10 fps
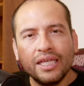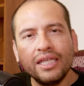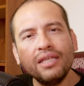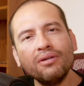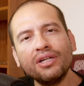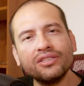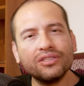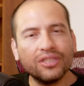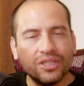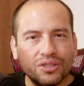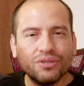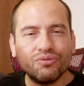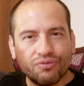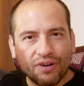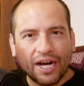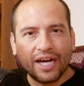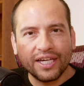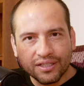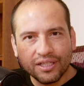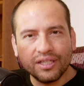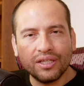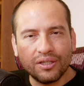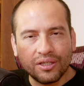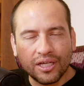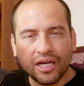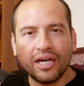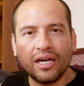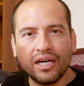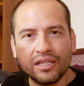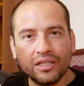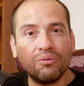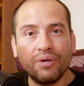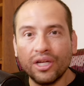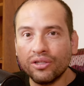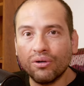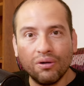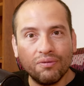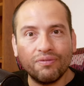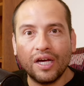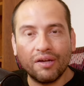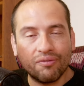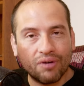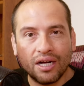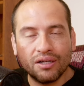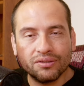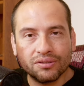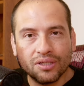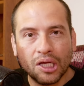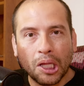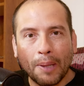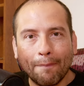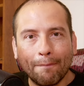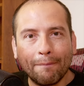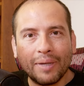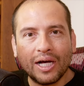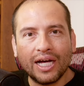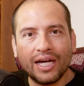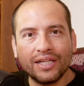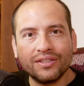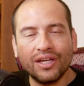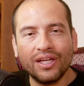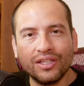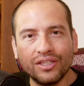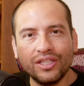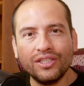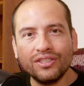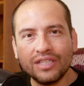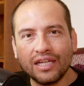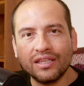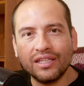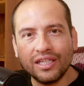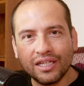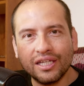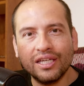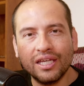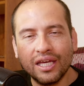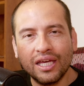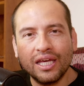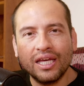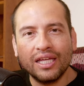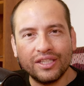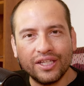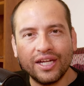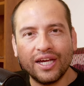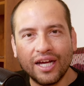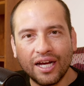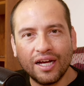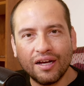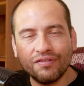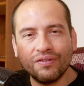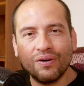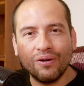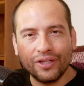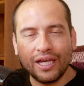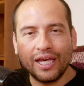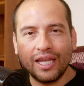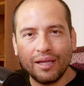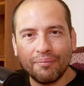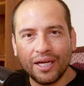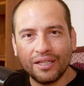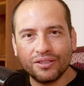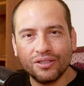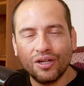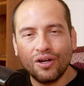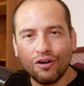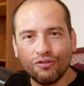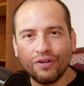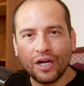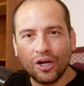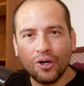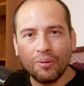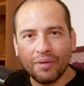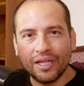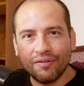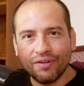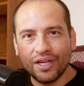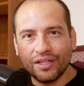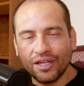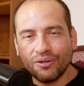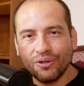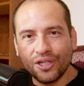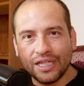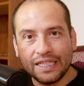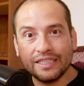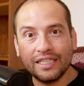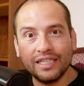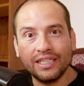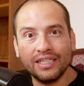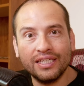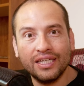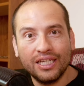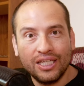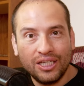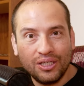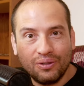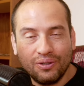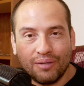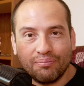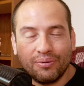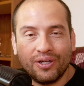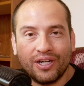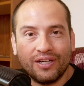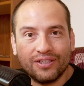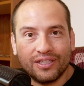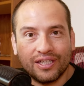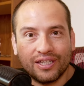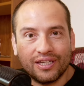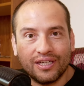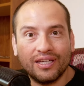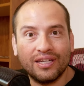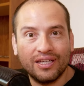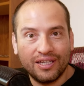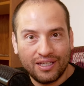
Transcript: It was a good fight. It went all five rounds, but this, I think, didn't have all the elements of a co-main event. They could have put it on the,